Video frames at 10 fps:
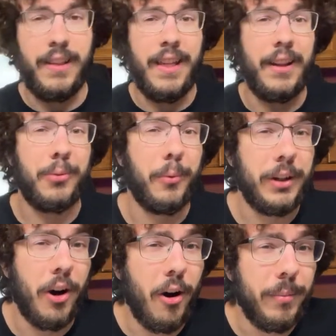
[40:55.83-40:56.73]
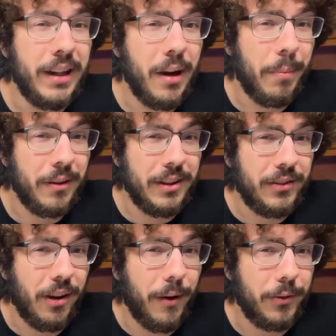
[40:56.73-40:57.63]
That's what we call being a police
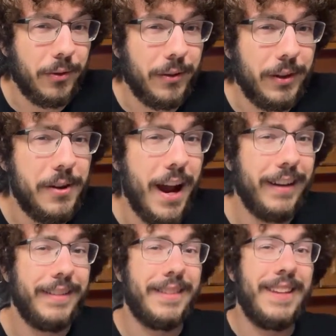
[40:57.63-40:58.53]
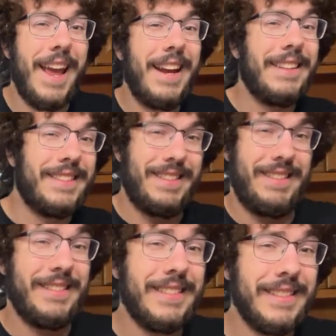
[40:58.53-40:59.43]
officer in the United
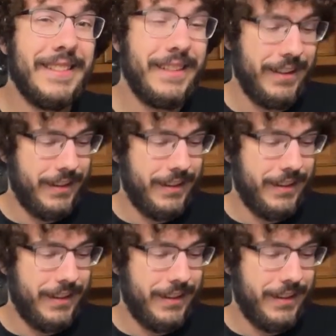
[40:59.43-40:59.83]
States.